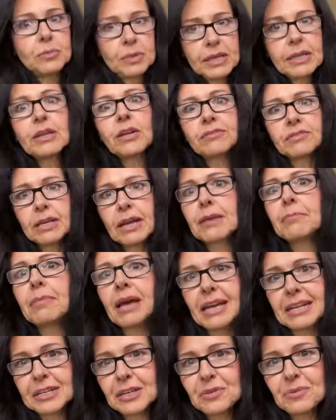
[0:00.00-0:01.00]
Speaking of
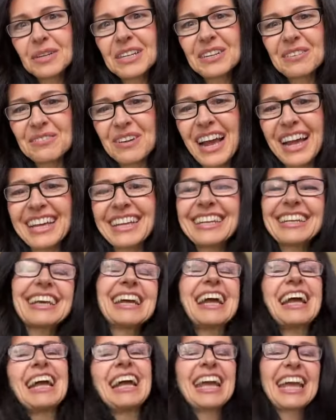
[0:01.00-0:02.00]
time management, right?